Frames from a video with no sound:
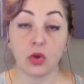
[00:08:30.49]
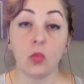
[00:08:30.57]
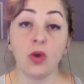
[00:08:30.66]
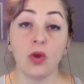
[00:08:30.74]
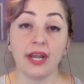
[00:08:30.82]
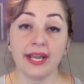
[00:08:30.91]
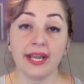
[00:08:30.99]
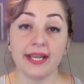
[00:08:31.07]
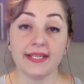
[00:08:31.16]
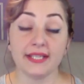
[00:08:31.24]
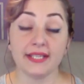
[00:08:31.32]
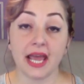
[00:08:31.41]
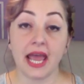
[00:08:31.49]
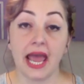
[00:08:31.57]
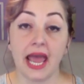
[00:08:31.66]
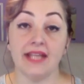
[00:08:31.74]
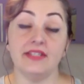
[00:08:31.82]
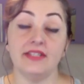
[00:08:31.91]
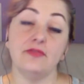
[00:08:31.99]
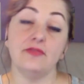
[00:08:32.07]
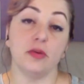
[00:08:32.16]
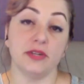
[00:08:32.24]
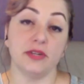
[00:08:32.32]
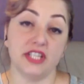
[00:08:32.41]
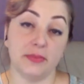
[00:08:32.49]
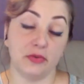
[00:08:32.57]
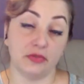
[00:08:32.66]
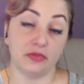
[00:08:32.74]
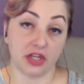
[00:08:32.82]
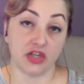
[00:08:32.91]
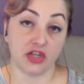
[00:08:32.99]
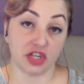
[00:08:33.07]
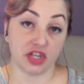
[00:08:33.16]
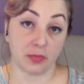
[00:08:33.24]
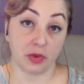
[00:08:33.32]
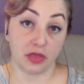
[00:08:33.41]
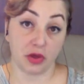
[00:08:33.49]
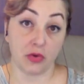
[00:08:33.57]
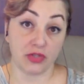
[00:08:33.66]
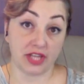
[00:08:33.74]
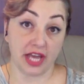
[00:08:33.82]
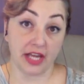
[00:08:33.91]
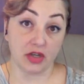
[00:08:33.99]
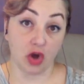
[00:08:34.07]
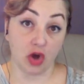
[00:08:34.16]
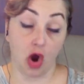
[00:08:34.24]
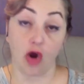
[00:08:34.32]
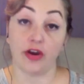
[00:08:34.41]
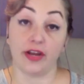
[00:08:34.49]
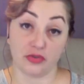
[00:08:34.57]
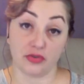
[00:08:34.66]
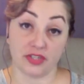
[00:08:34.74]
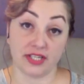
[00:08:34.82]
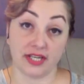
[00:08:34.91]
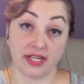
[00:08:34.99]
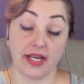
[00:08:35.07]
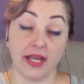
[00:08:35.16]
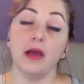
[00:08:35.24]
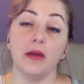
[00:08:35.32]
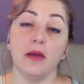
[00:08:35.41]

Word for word: what it is and to form a deeper relationship with those that are interested.